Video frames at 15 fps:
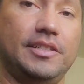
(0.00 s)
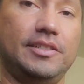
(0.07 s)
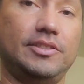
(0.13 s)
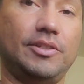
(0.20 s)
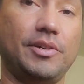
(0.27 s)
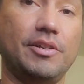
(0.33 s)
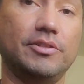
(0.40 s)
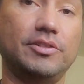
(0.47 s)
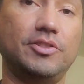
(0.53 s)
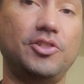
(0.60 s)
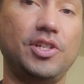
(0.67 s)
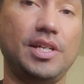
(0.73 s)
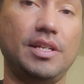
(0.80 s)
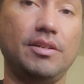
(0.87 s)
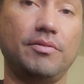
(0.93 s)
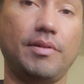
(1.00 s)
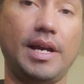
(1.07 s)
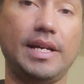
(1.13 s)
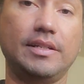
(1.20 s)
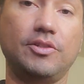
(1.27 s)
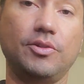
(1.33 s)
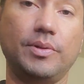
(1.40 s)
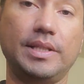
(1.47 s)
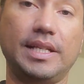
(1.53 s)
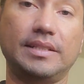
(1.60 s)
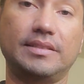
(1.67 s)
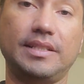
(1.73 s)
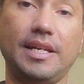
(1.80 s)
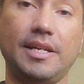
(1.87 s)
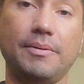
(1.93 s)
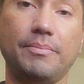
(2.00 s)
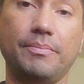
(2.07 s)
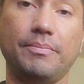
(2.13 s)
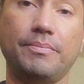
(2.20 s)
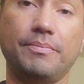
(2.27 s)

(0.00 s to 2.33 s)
So here's G, right? Doing that same,